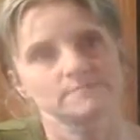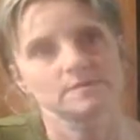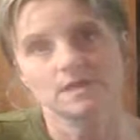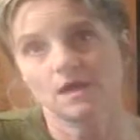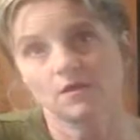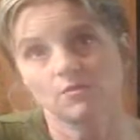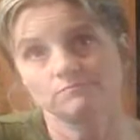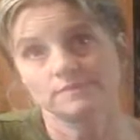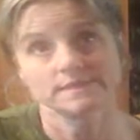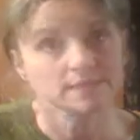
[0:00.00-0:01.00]
So
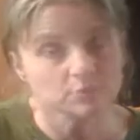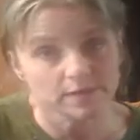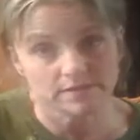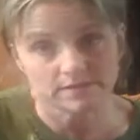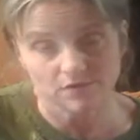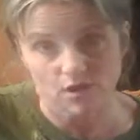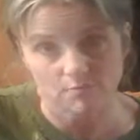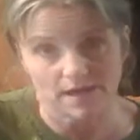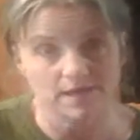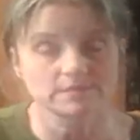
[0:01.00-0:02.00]
6 weeks have gone
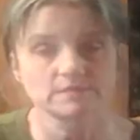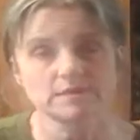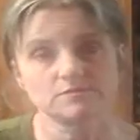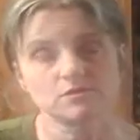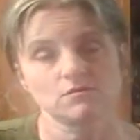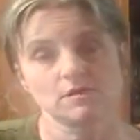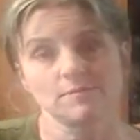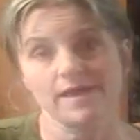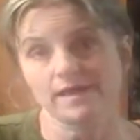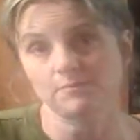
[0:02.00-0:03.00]
by since I've started
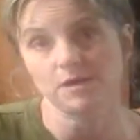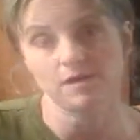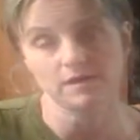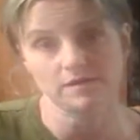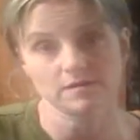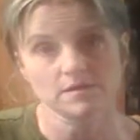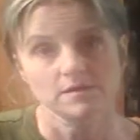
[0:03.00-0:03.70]
my antibiotic.